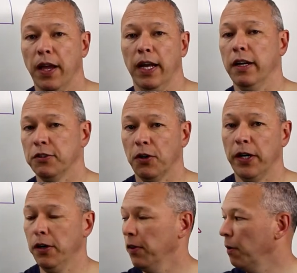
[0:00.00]
and so I
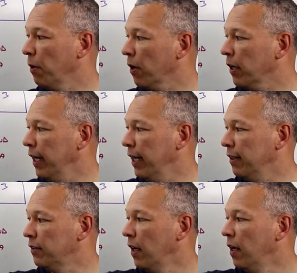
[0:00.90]
know they work,
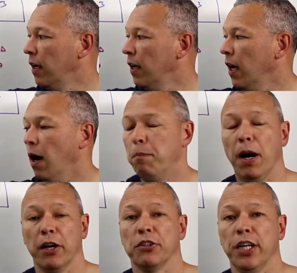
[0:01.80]
is a
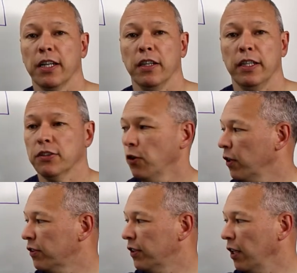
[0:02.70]
buyer checklist or
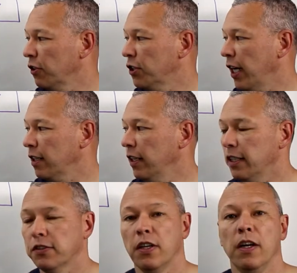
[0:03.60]
a seller
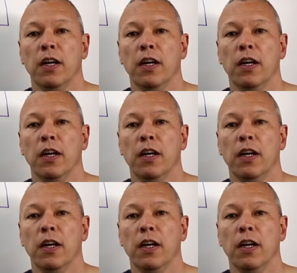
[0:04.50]
checklist.